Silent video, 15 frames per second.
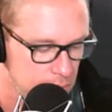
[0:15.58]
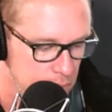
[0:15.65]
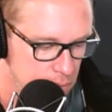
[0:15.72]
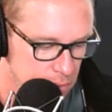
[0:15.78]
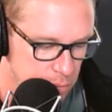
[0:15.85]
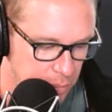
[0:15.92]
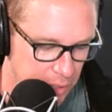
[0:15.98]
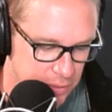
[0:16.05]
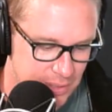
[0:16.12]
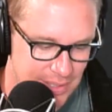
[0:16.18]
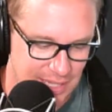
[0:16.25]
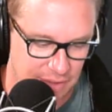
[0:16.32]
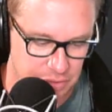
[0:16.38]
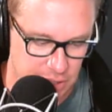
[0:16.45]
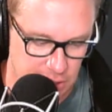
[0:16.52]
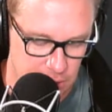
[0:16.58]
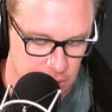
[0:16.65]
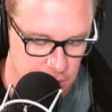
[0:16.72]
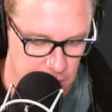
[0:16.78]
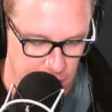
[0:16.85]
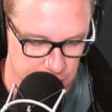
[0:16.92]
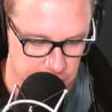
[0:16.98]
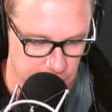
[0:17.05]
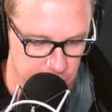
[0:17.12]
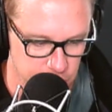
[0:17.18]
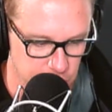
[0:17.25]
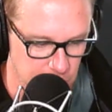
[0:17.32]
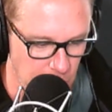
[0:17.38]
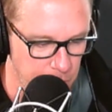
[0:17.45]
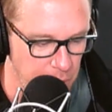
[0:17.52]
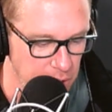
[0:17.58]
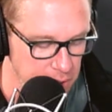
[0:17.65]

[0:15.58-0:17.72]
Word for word: It's about 70 downtown GR.